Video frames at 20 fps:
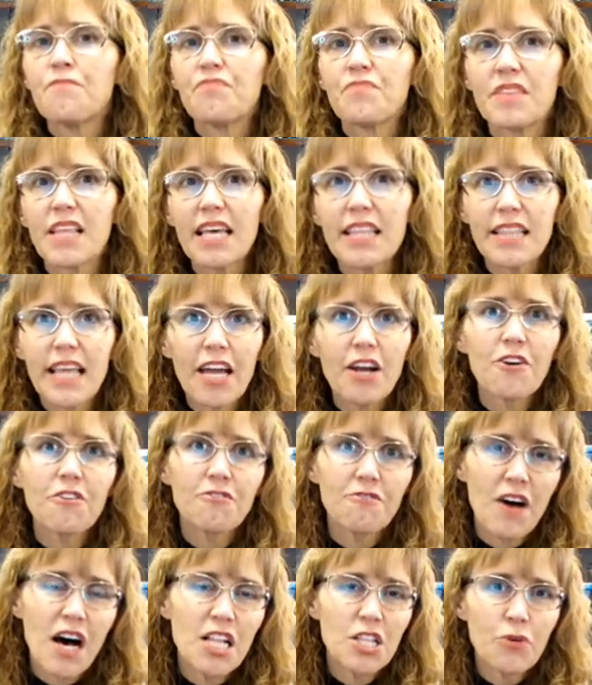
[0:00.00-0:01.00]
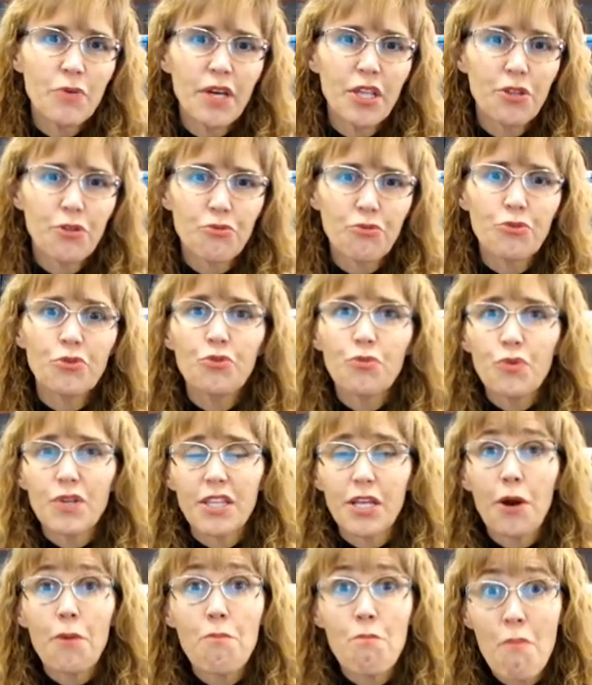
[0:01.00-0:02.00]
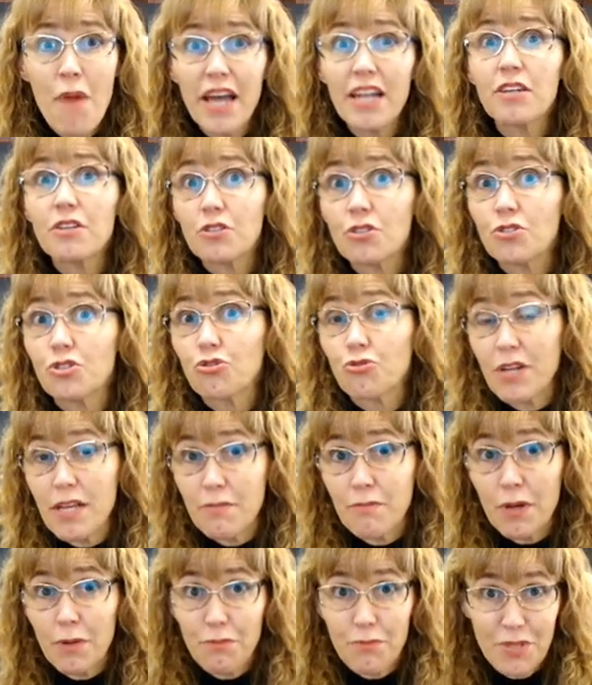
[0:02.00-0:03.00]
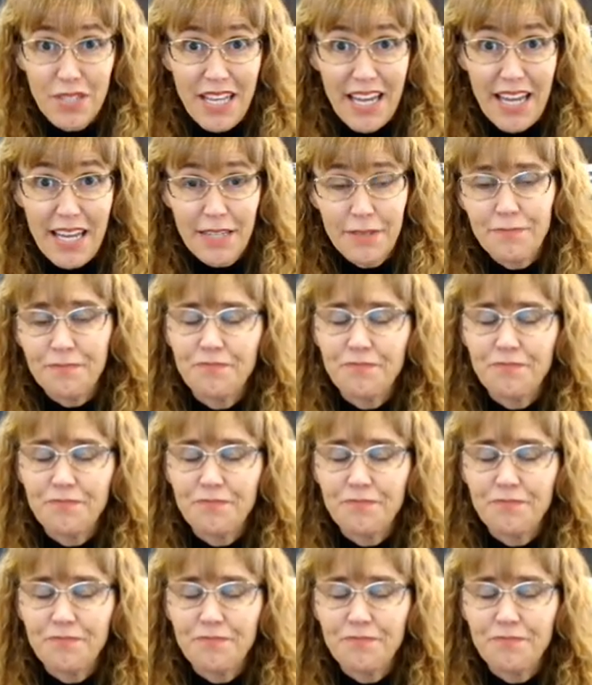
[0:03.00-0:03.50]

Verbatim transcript: that they are following through with their medical treatment plan.